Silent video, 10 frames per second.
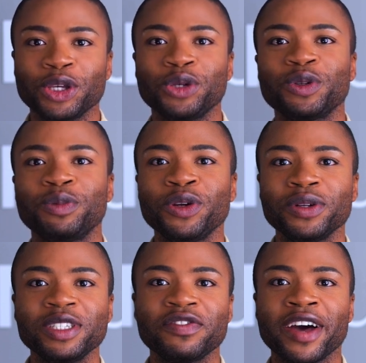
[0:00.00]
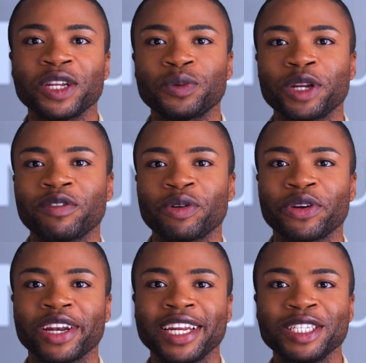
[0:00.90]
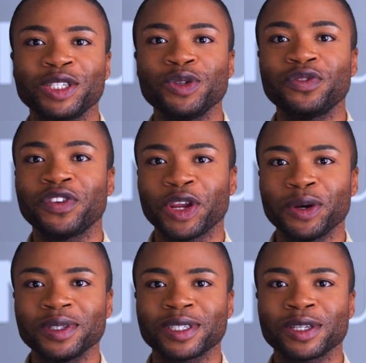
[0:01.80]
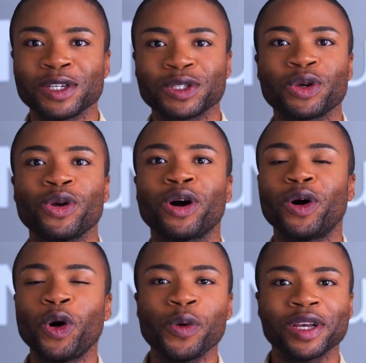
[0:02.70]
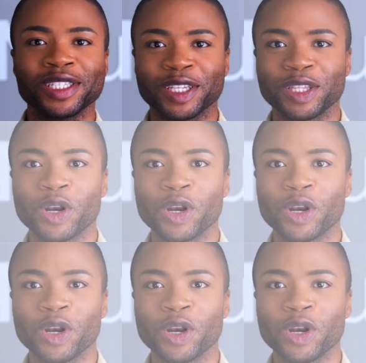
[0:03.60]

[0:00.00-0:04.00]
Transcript: You will be notified whenever we release new videos, so you are always in the